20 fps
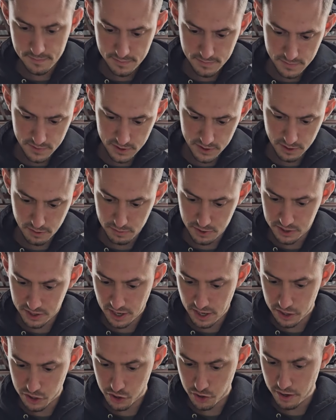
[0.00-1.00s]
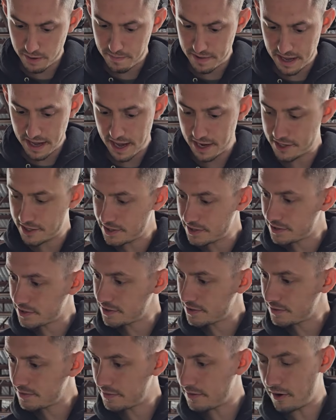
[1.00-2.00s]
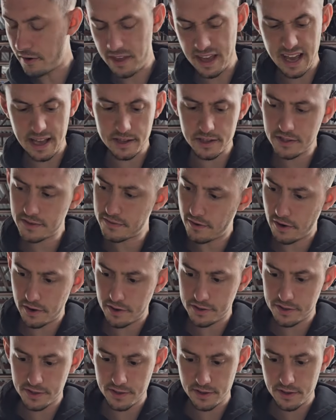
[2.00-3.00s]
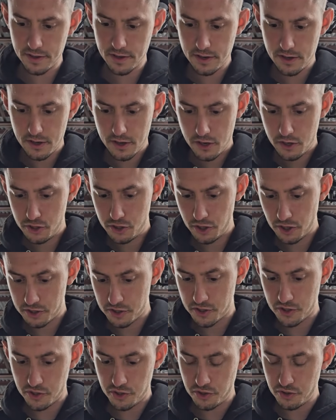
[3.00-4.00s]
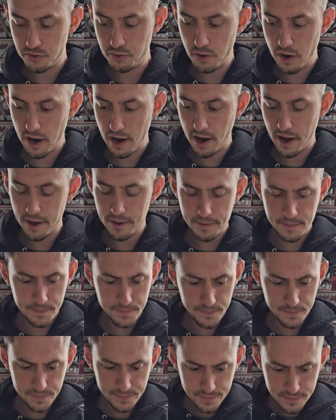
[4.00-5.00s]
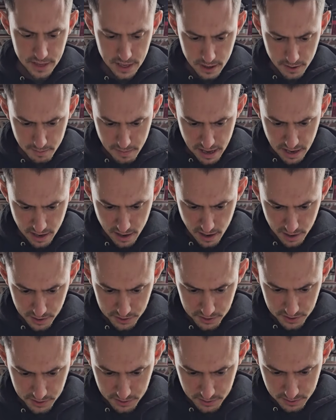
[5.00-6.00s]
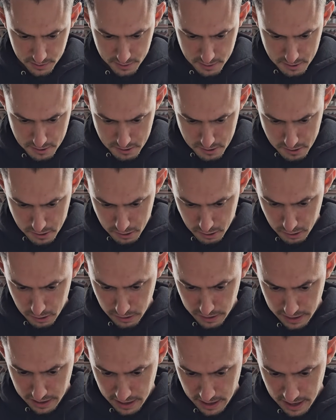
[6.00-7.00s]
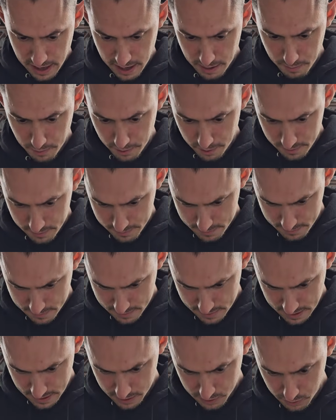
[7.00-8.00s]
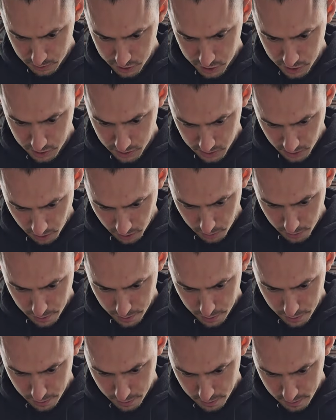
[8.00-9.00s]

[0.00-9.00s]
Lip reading: So I'm just going to trim the edges or the ends first, just to make a nice clean cable, as we should start with.